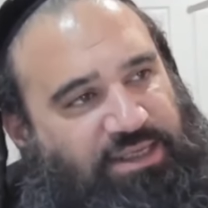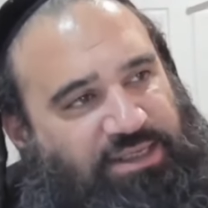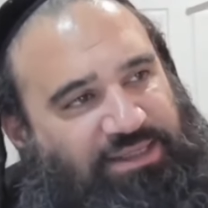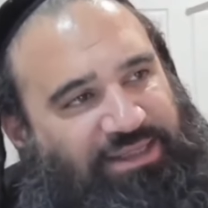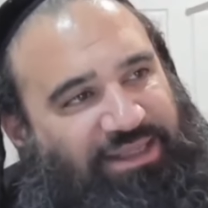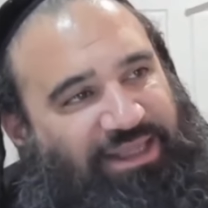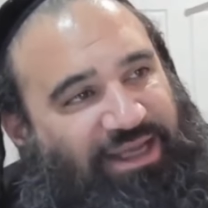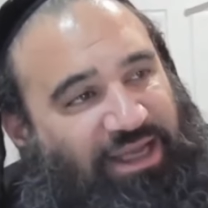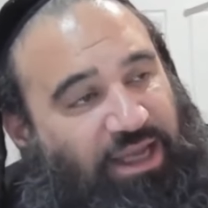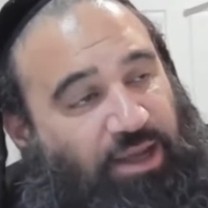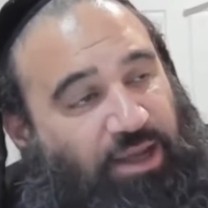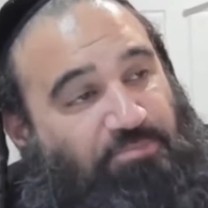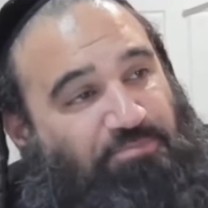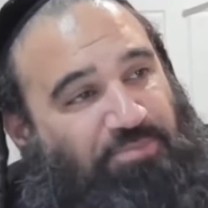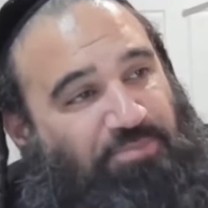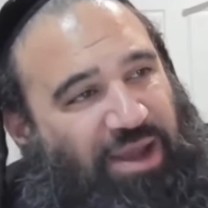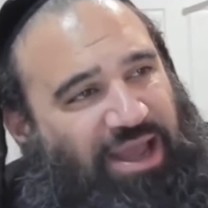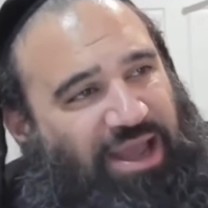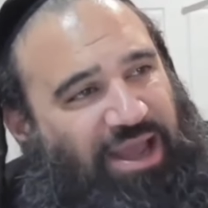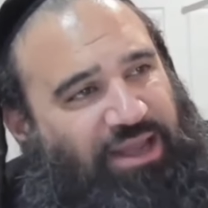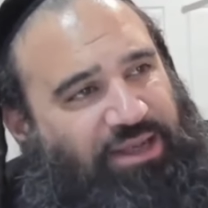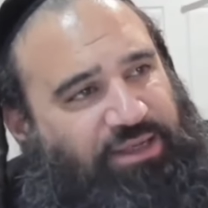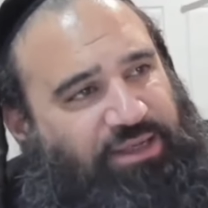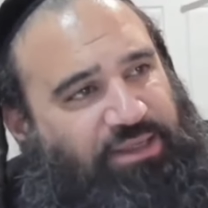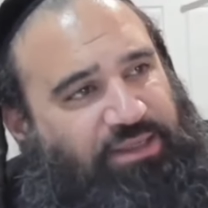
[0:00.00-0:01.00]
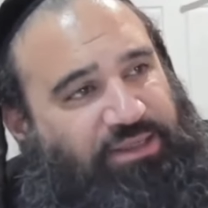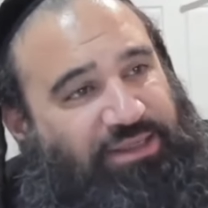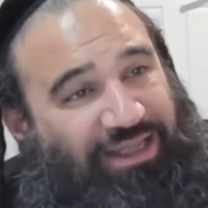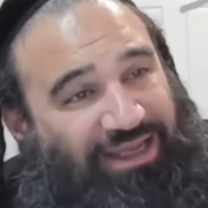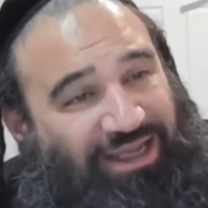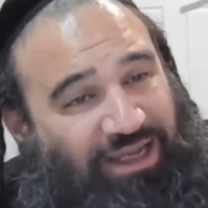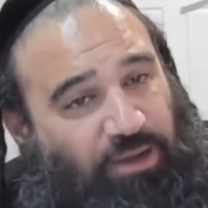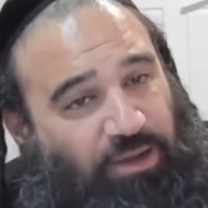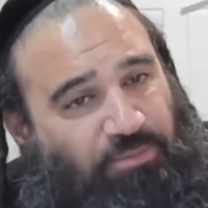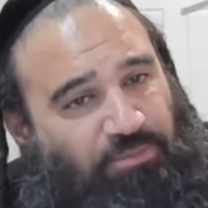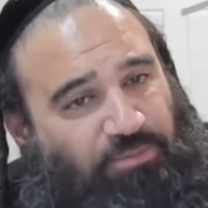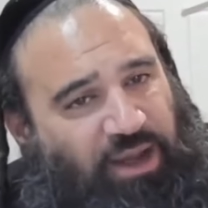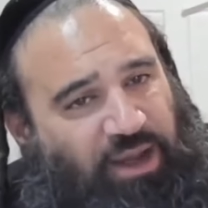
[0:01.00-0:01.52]
The Ramban, the
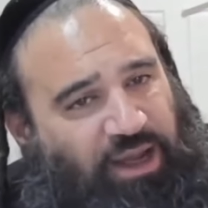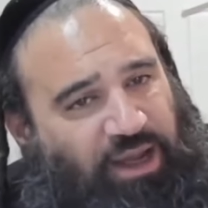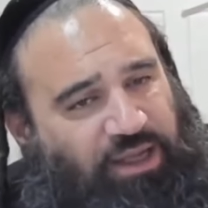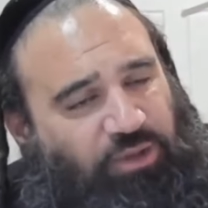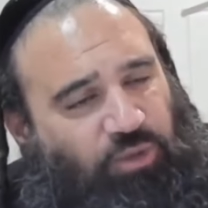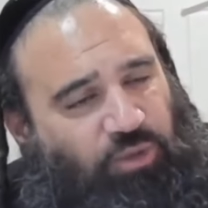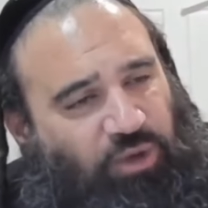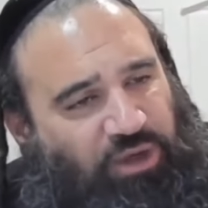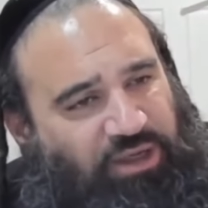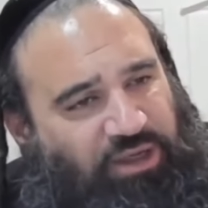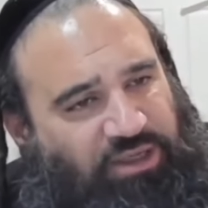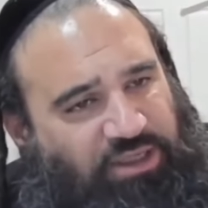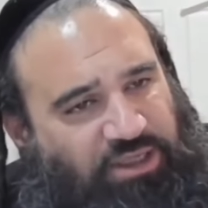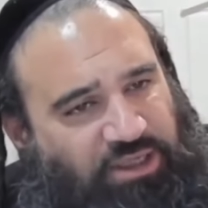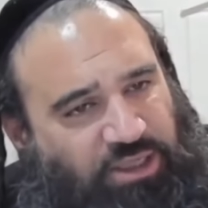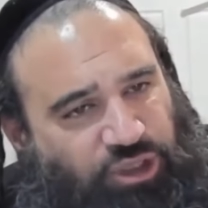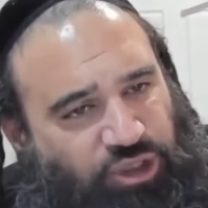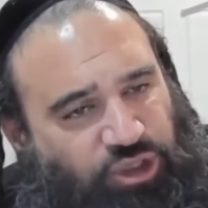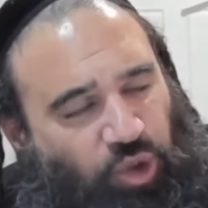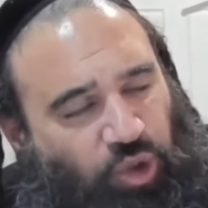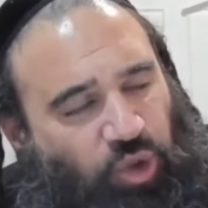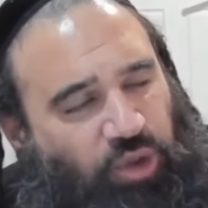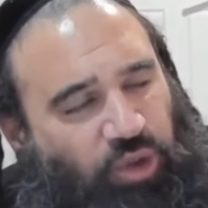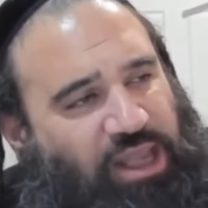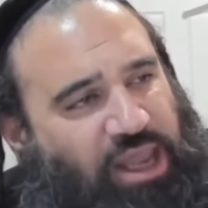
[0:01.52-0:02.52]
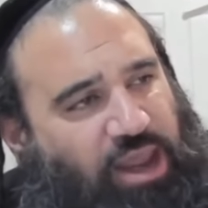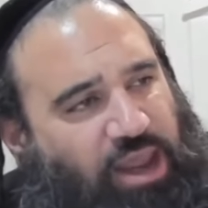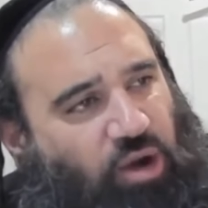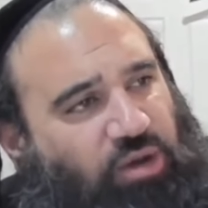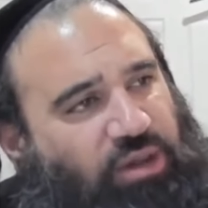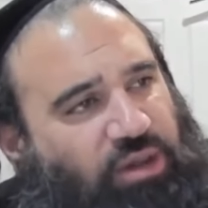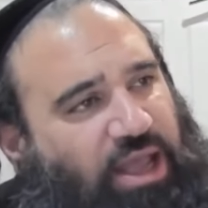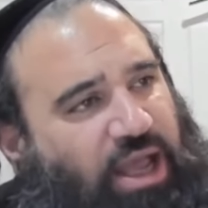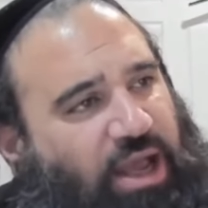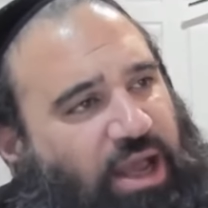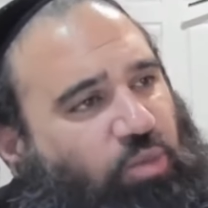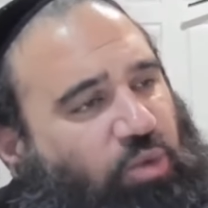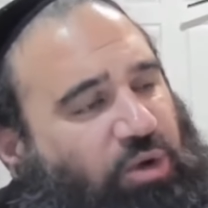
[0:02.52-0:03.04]
Ramban, one of the Gdolei
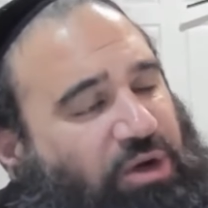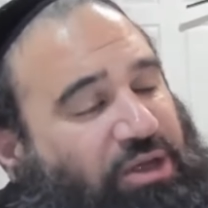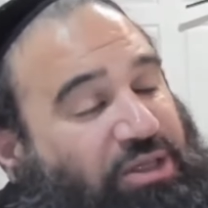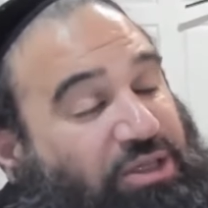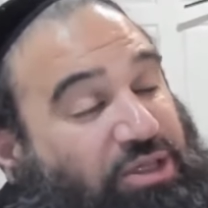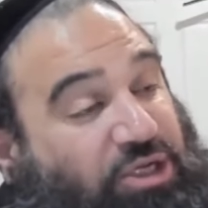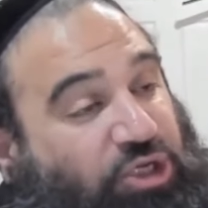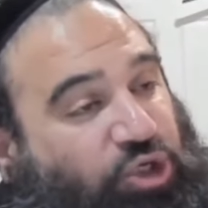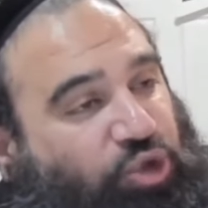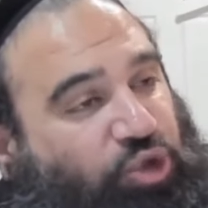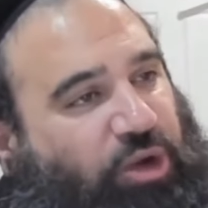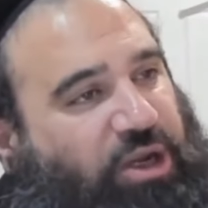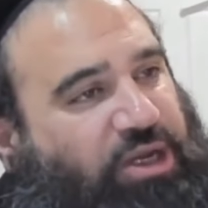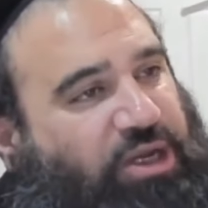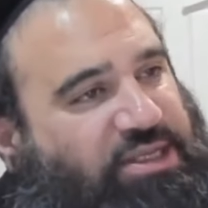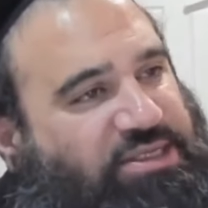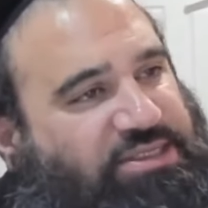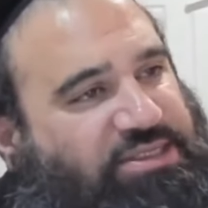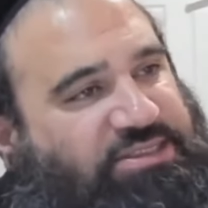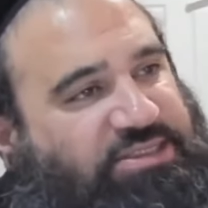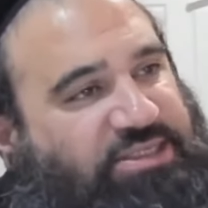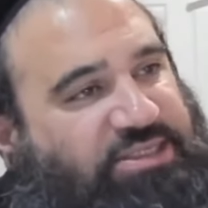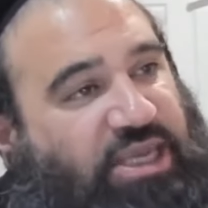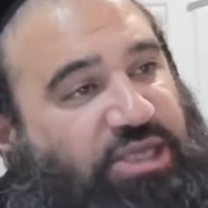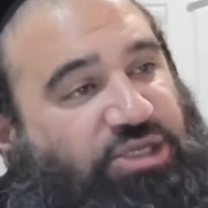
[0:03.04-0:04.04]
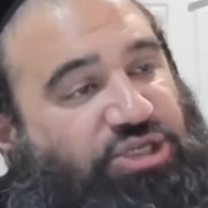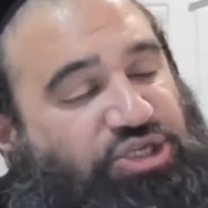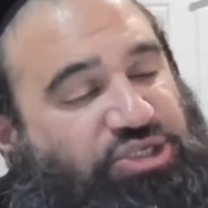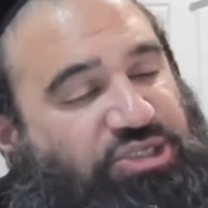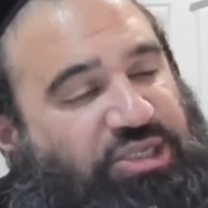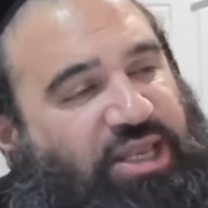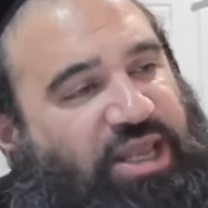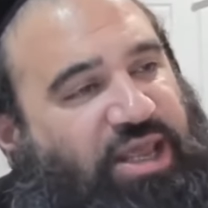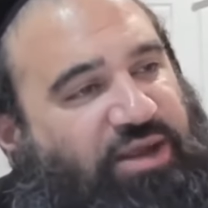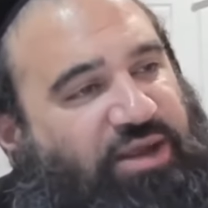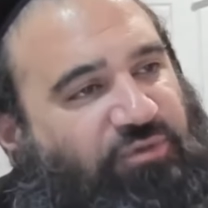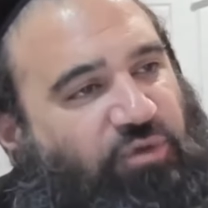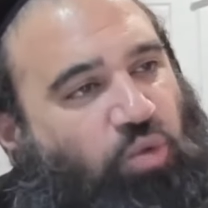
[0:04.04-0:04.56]
Olam, one of the greatest sages
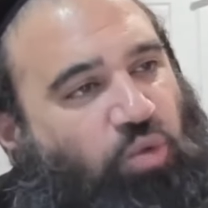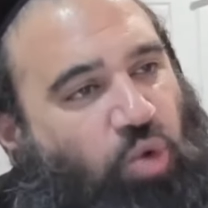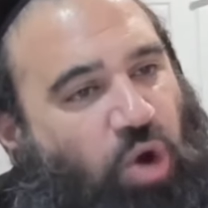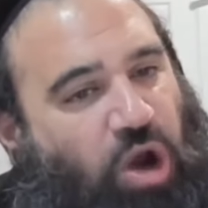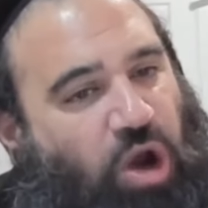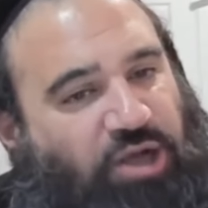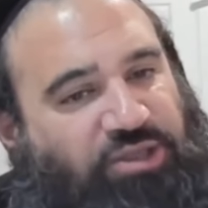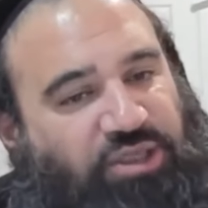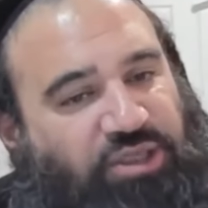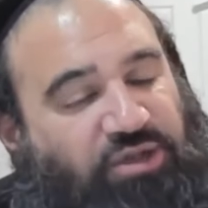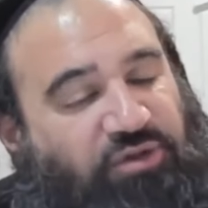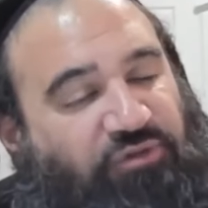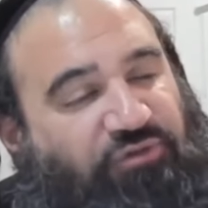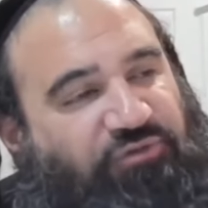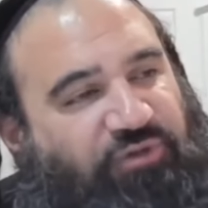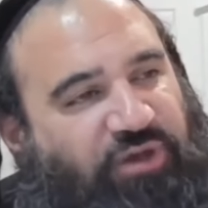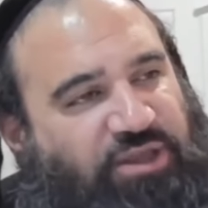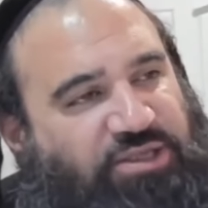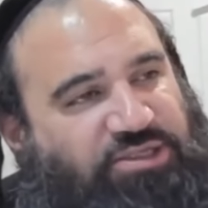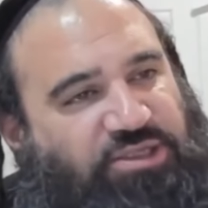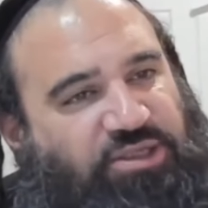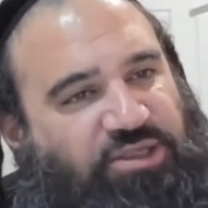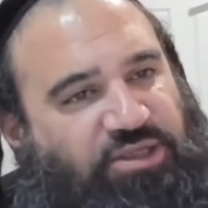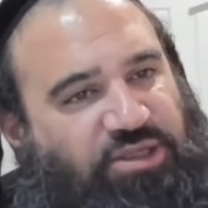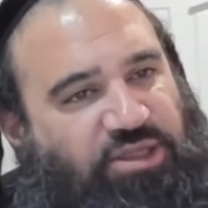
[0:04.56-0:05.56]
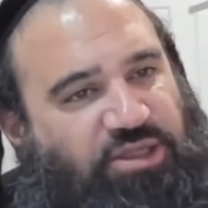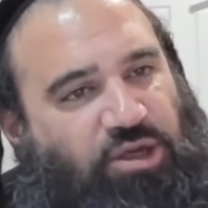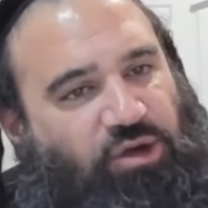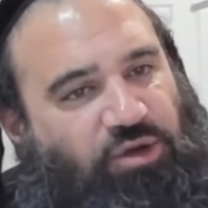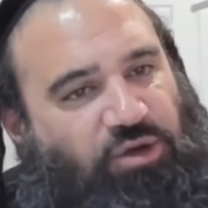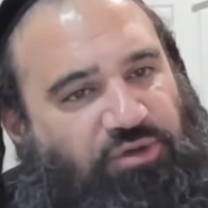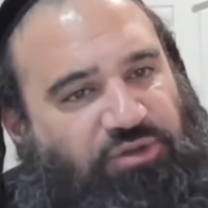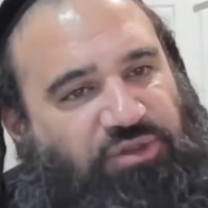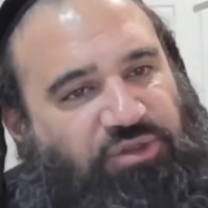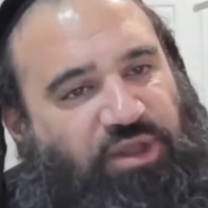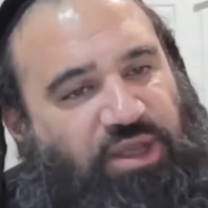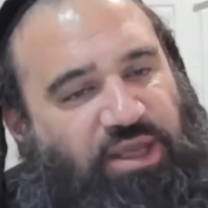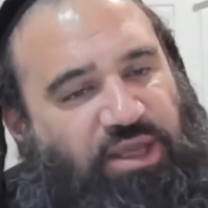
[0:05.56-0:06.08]
that ever walked on the face of the
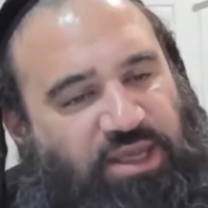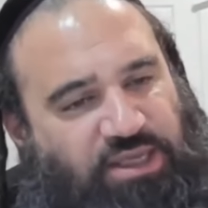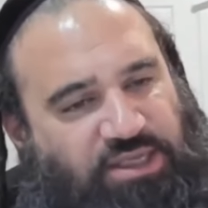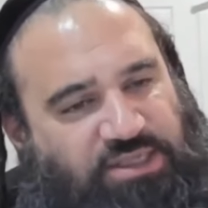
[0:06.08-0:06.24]
earth,